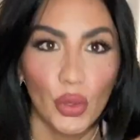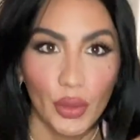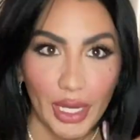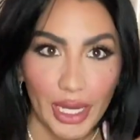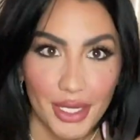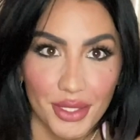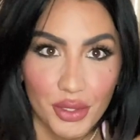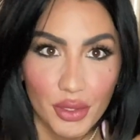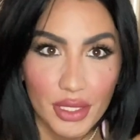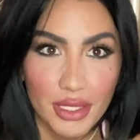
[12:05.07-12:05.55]

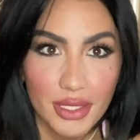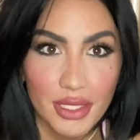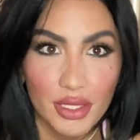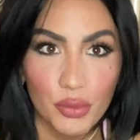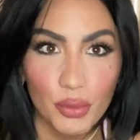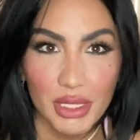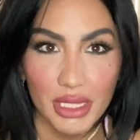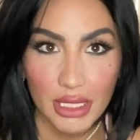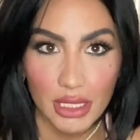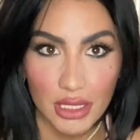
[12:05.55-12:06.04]
Okay, so this is
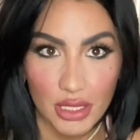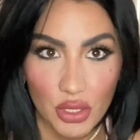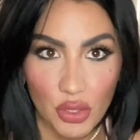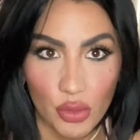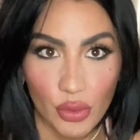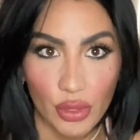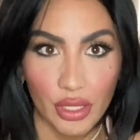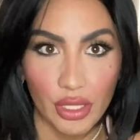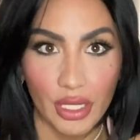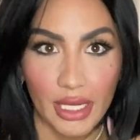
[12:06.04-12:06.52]
what the
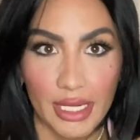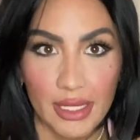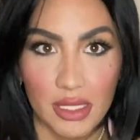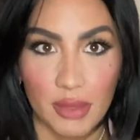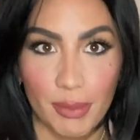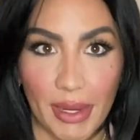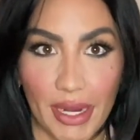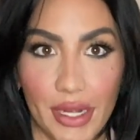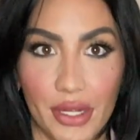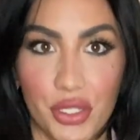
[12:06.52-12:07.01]
Dior
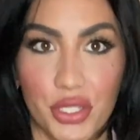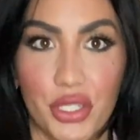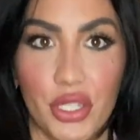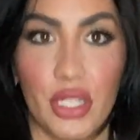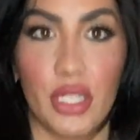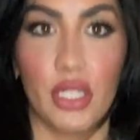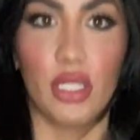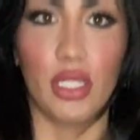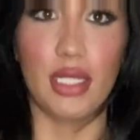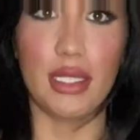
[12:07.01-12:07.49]
inspired
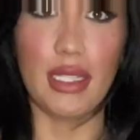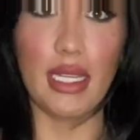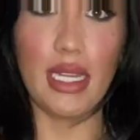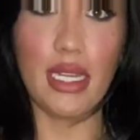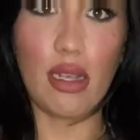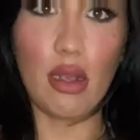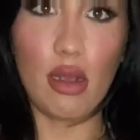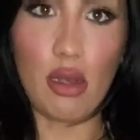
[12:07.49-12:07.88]
shirt looks like